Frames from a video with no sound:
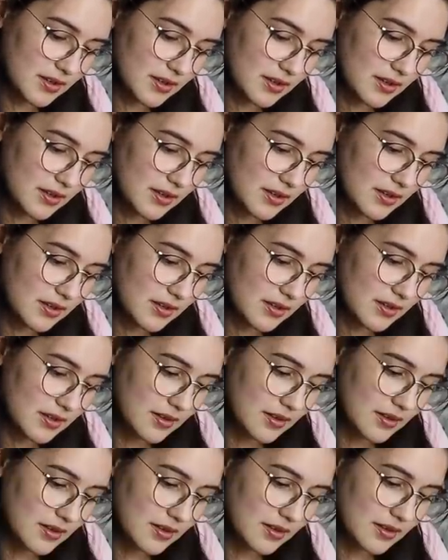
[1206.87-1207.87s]

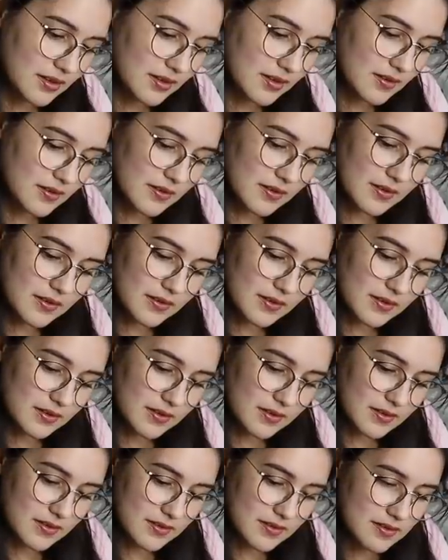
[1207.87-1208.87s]

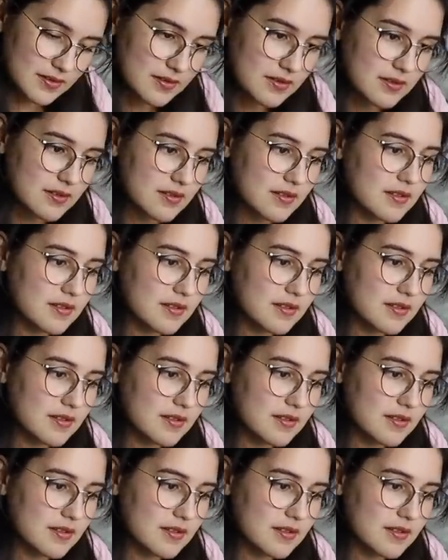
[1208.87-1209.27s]
No one is speaking in this clip.